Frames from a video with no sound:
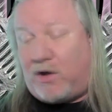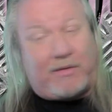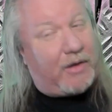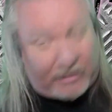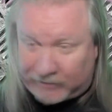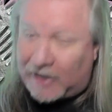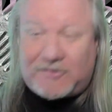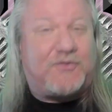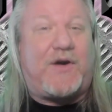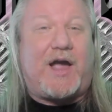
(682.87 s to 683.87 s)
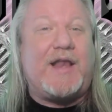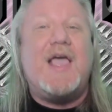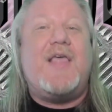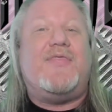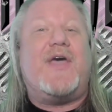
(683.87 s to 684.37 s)
Well, that's fine.
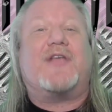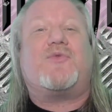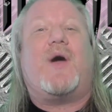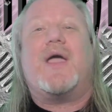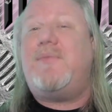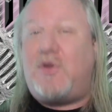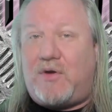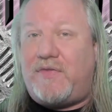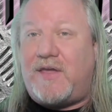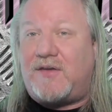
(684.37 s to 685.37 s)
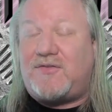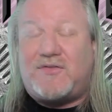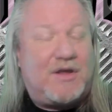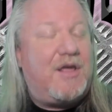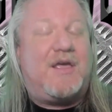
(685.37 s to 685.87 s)
That's why I'm doing this,